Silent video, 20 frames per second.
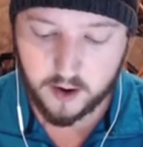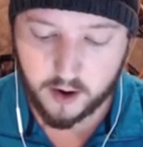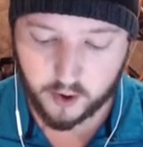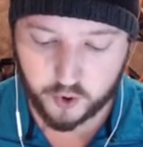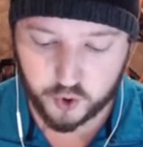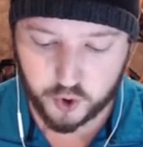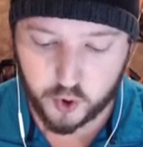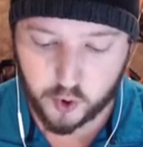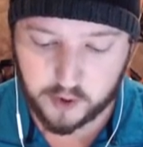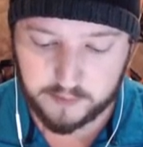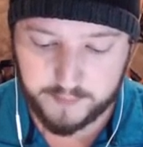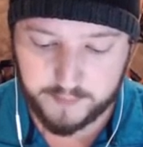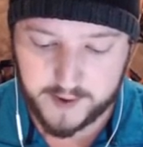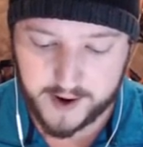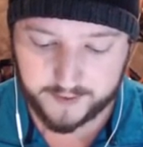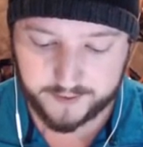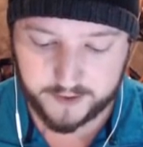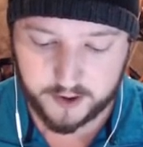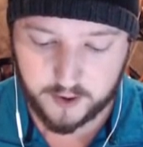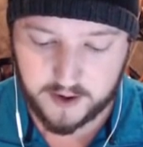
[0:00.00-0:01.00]
Archer going
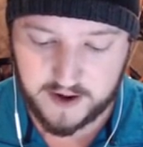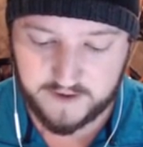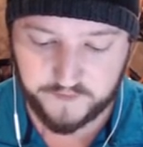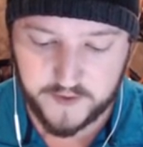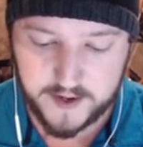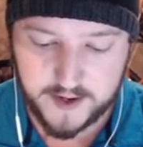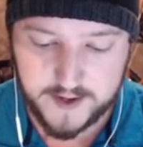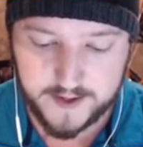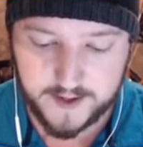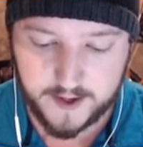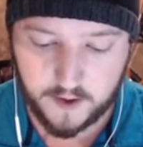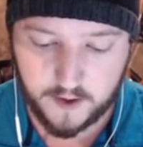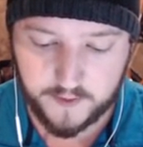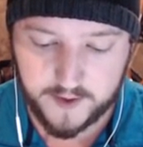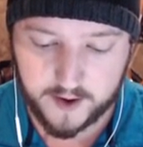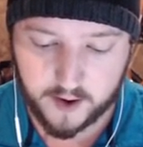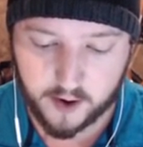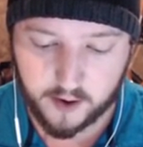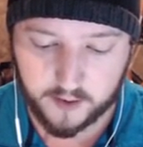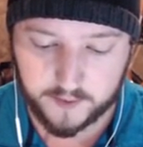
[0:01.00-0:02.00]
back there. If they can kill
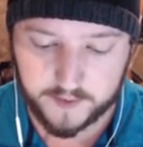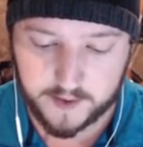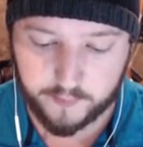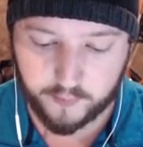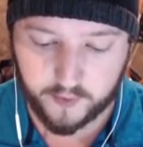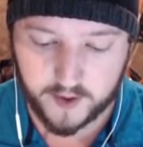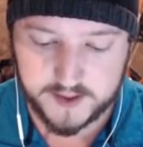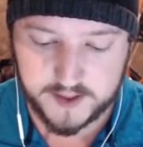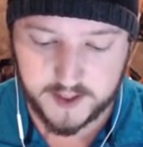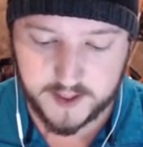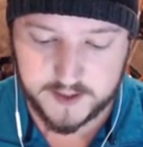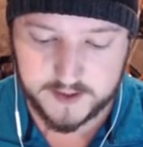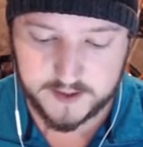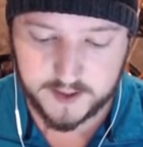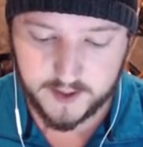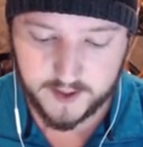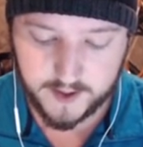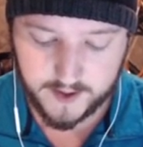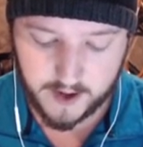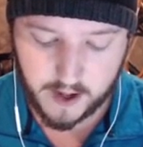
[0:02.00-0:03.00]
that Princess,
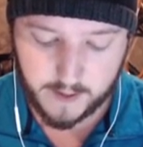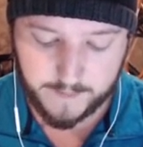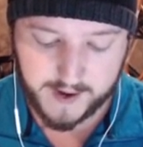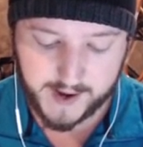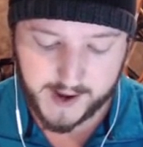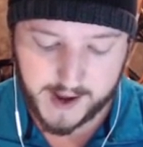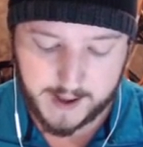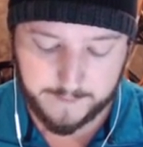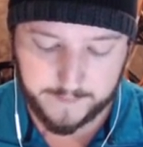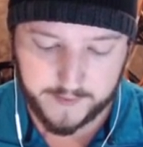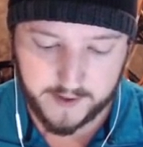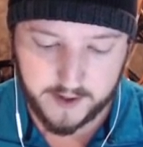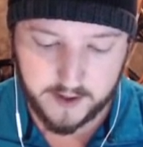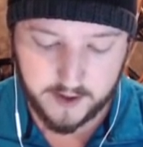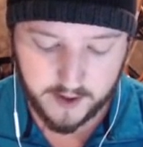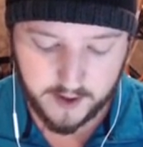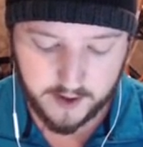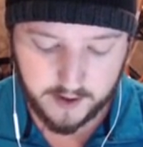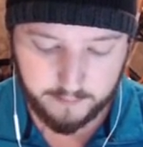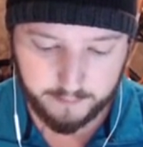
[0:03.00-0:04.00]
I'll be happy.
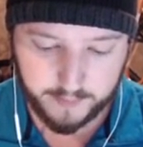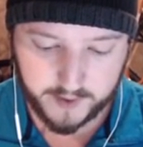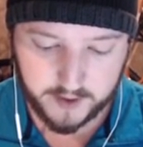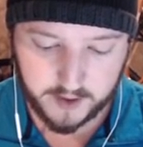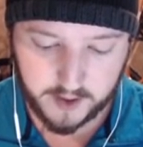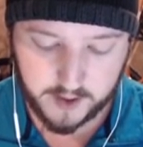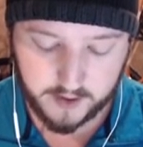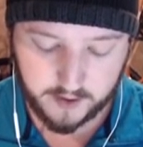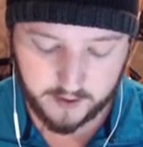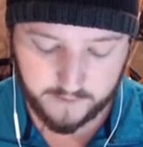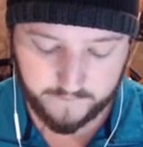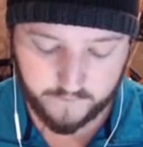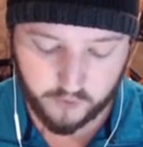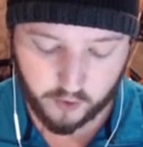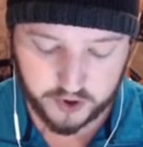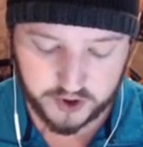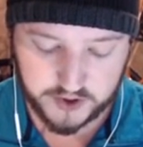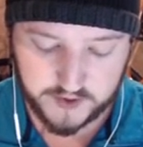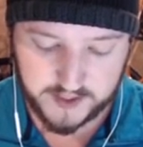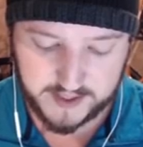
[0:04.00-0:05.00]
But
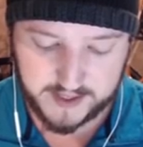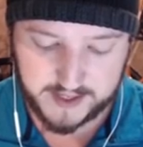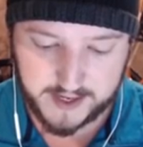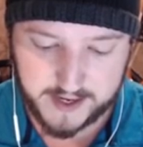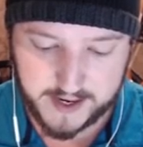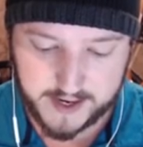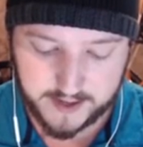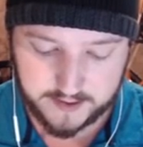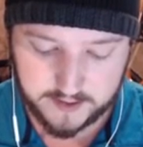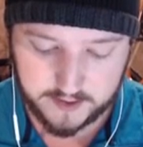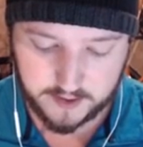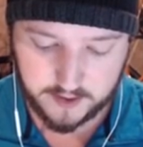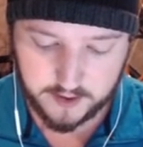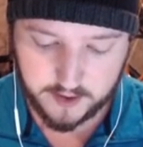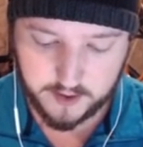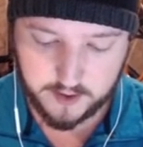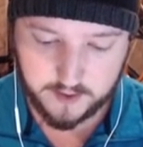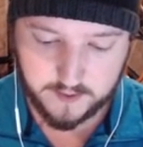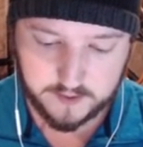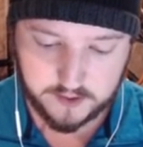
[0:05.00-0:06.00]
unfortunately they can't.
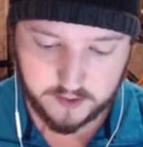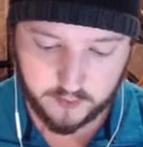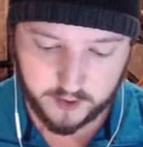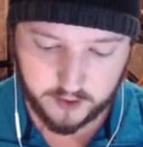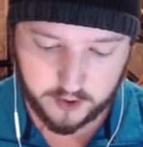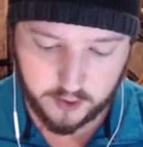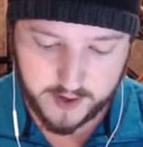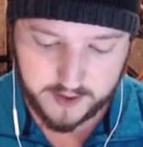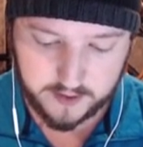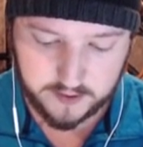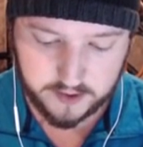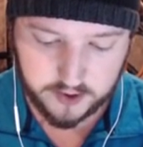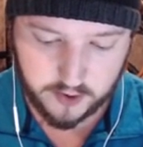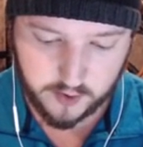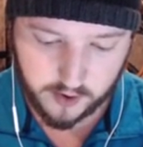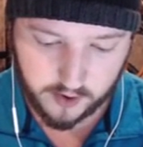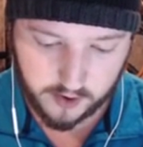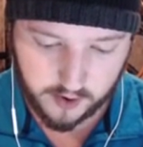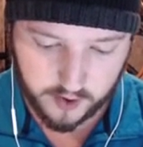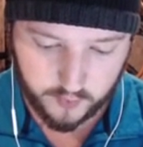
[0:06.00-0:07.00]
So we're going to go ahead and do
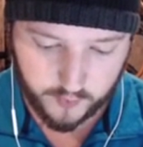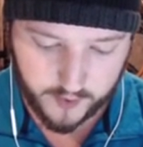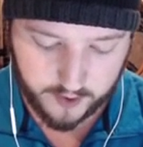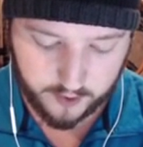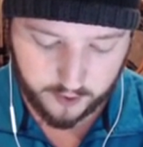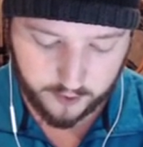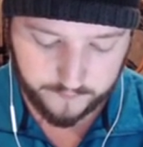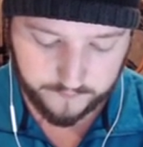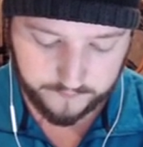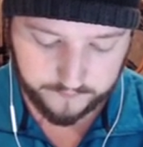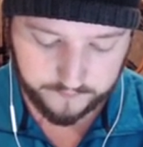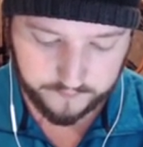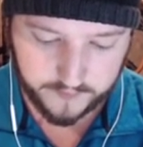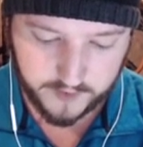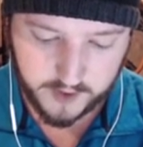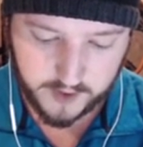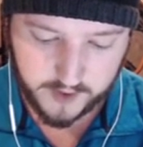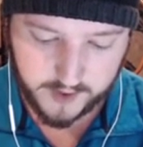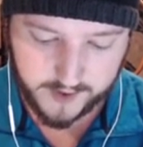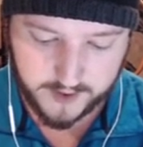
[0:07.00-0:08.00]
Hog Rider,
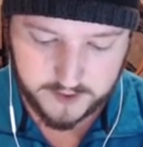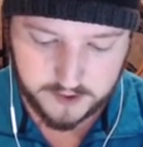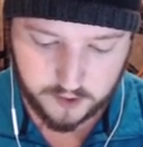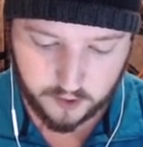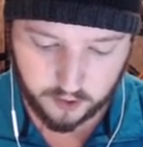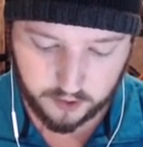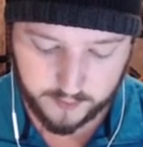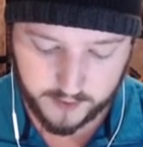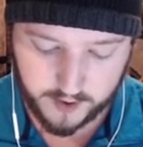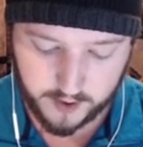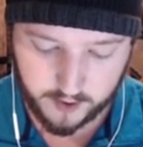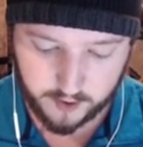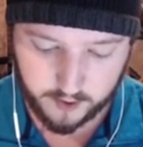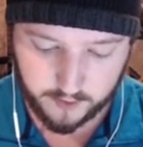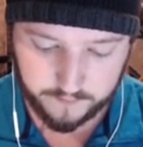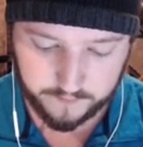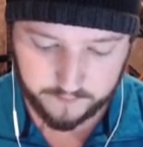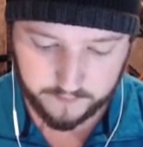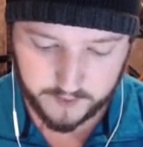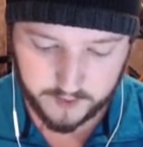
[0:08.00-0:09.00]
Ice Golem
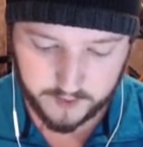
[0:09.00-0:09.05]
here.